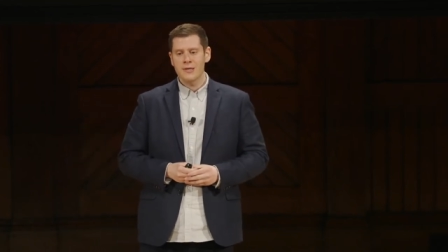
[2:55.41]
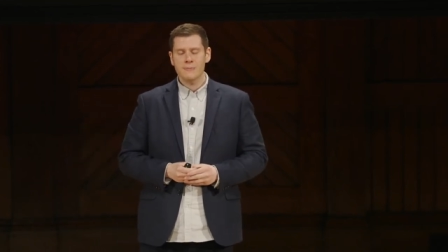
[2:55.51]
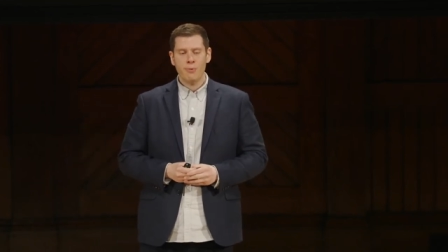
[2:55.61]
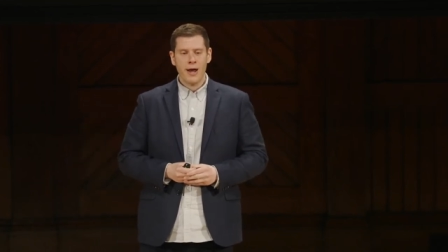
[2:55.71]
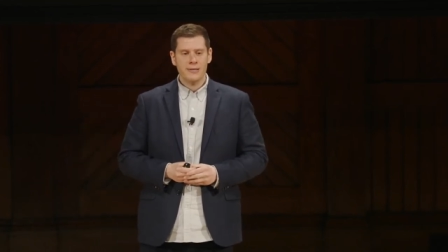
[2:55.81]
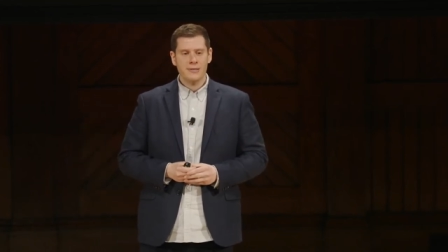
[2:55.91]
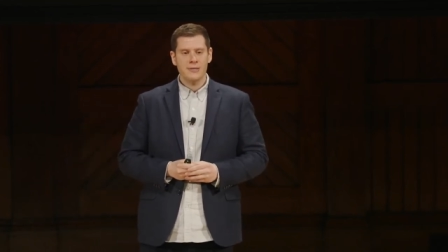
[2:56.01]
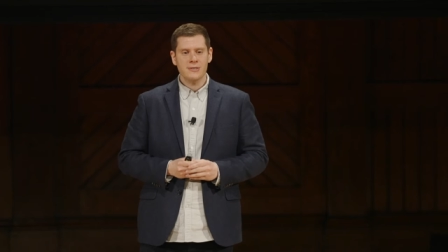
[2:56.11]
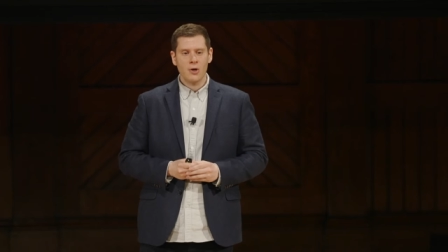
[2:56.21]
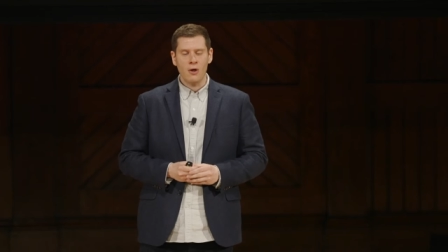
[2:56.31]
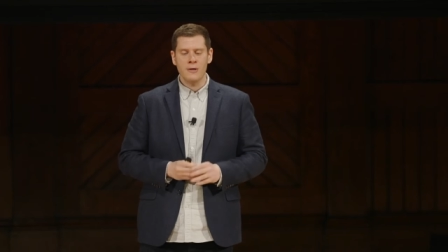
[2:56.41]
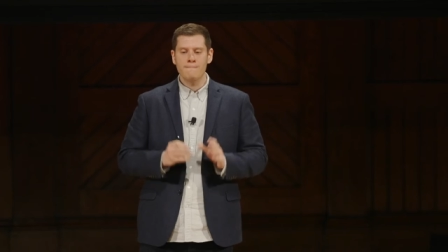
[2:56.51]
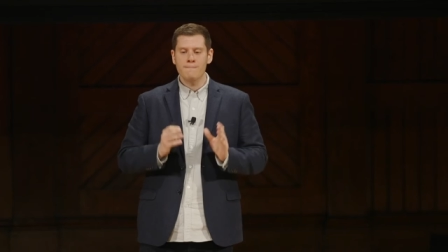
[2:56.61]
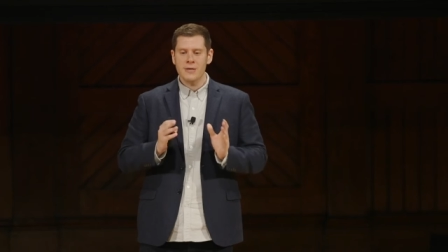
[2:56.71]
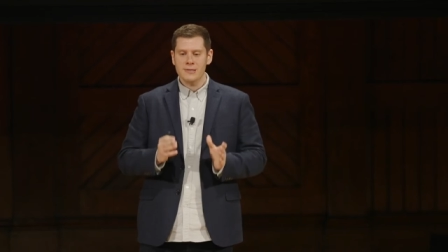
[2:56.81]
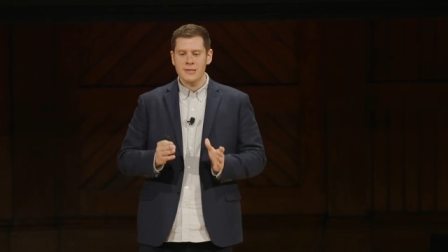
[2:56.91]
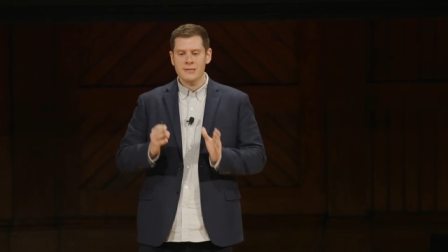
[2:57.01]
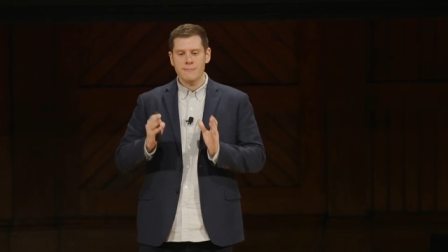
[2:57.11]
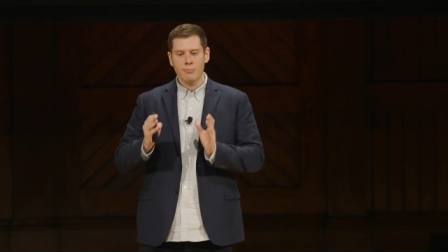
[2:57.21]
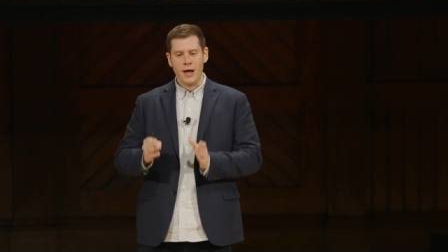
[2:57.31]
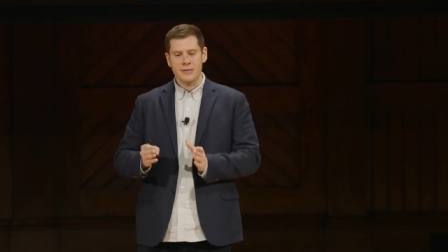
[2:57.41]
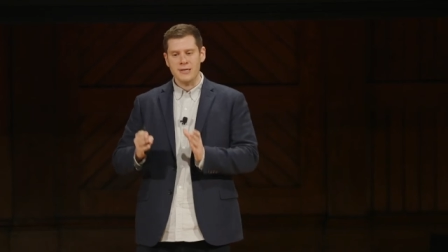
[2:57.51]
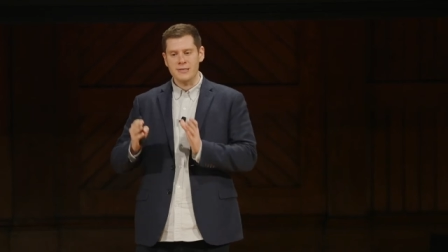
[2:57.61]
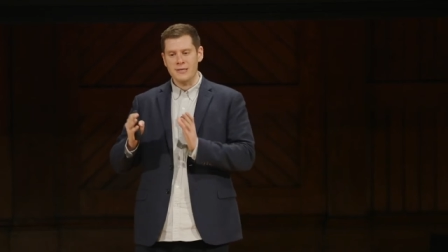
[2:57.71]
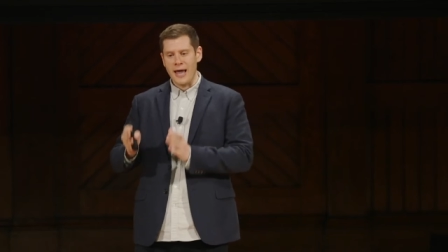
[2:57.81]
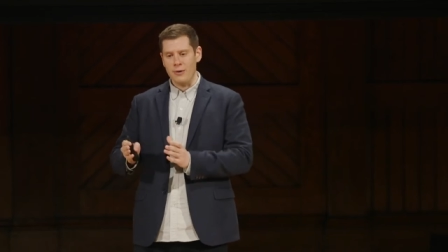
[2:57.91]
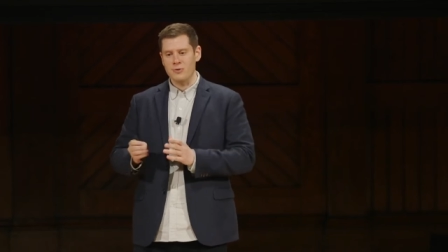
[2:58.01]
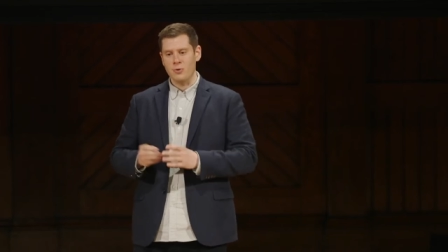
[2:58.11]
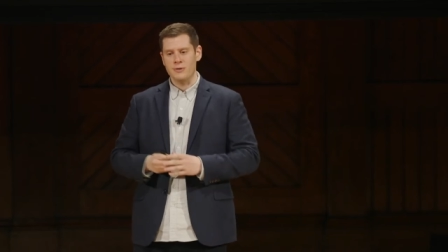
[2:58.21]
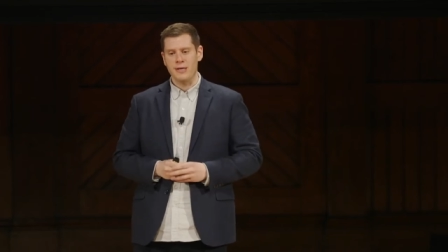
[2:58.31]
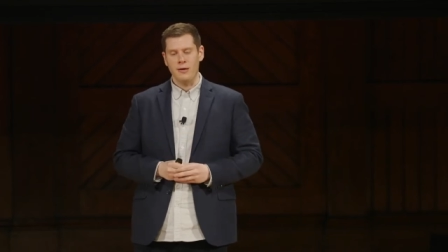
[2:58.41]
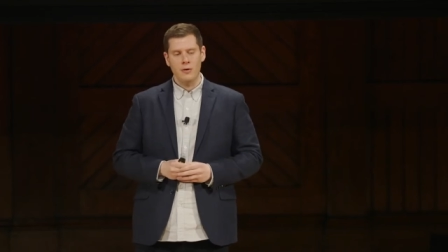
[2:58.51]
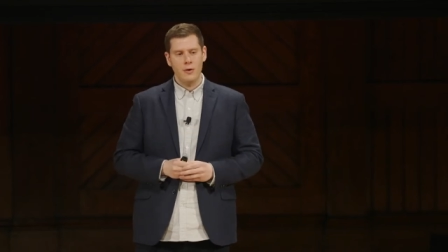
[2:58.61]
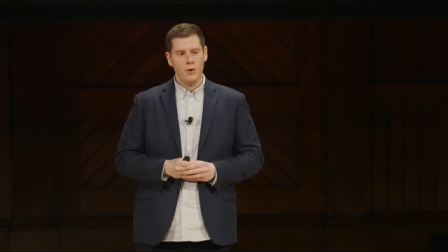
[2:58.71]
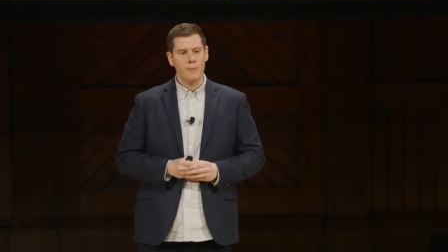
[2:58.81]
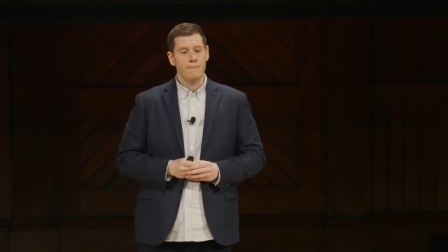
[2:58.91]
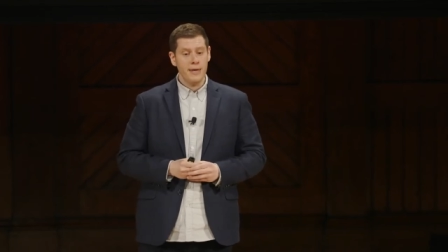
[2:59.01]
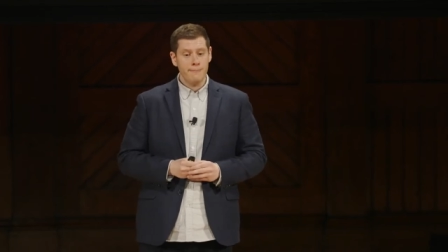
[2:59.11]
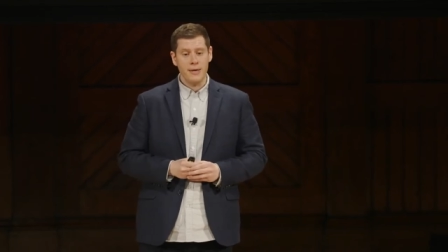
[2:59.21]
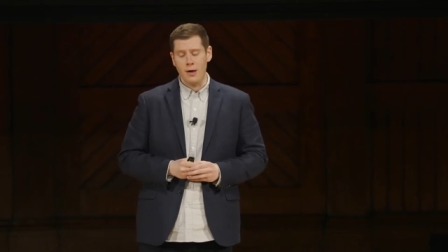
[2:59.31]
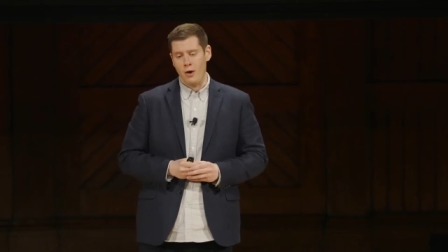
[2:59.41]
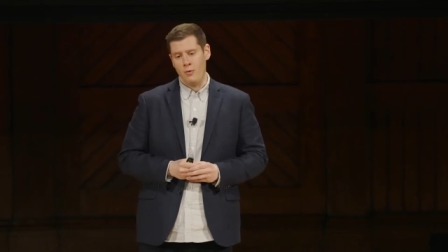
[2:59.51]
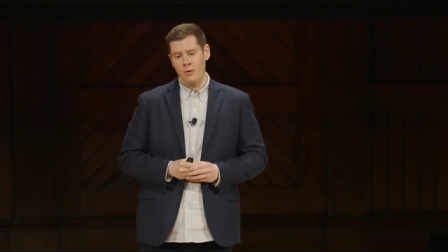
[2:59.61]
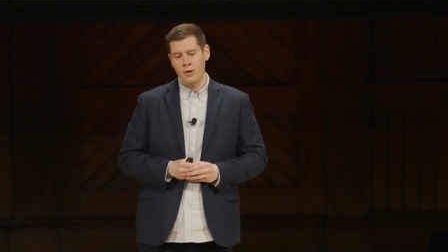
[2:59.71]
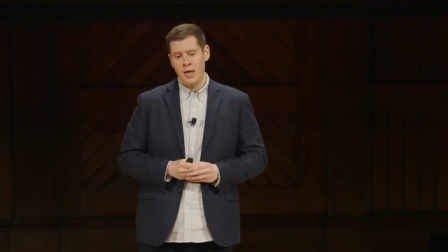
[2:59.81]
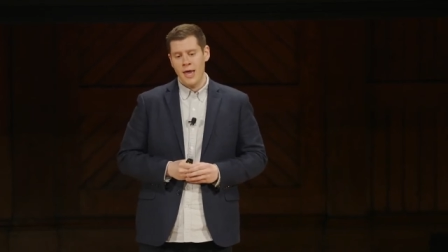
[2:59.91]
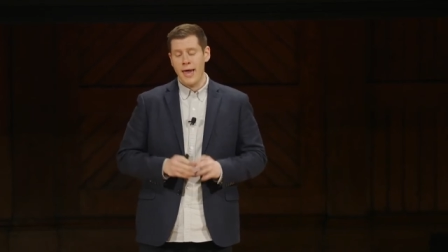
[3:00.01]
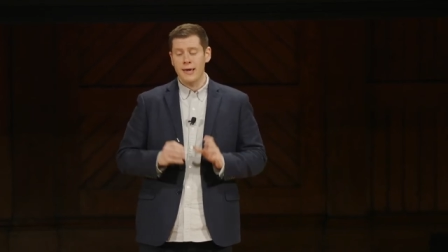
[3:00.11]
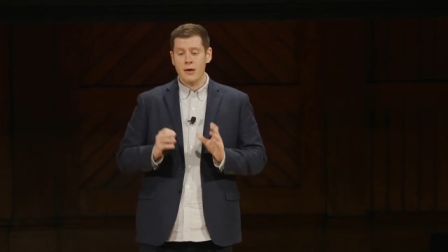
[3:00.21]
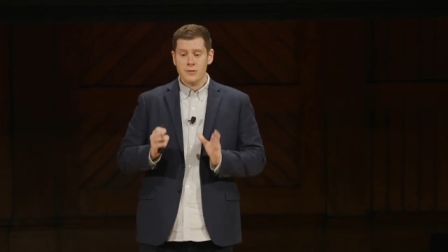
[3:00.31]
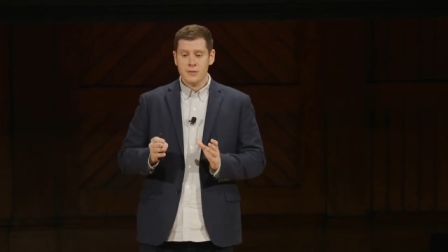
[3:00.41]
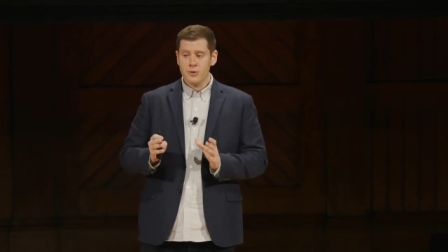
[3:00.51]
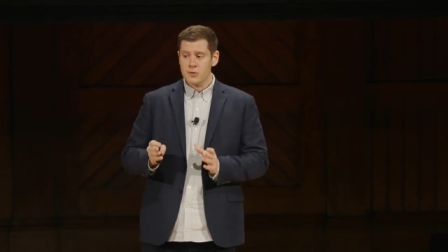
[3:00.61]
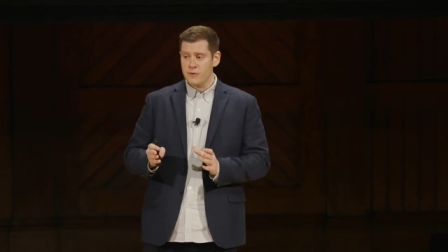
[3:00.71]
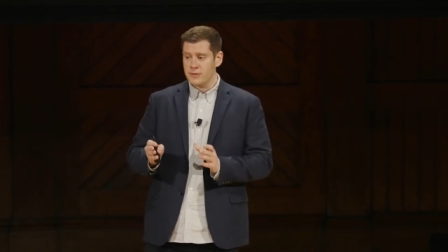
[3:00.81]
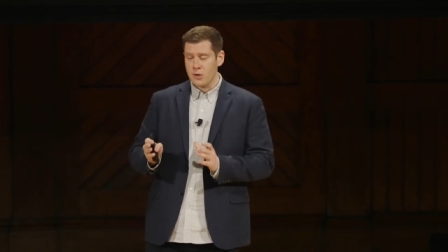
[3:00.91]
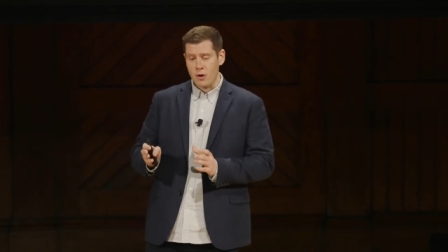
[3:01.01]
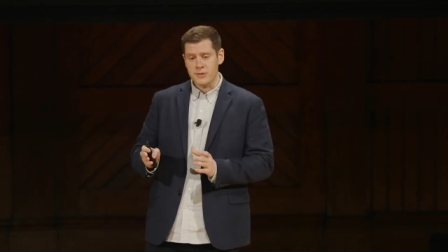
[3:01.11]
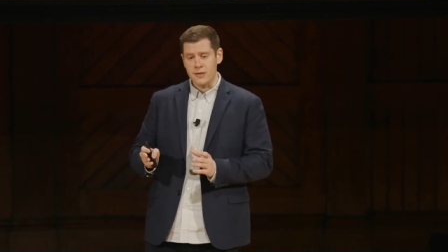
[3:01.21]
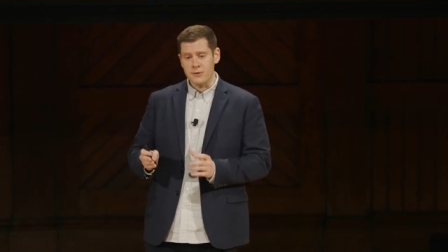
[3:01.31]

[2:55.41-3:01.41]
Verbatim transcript: This practice is called business process outsourcing, or BPO and customer service call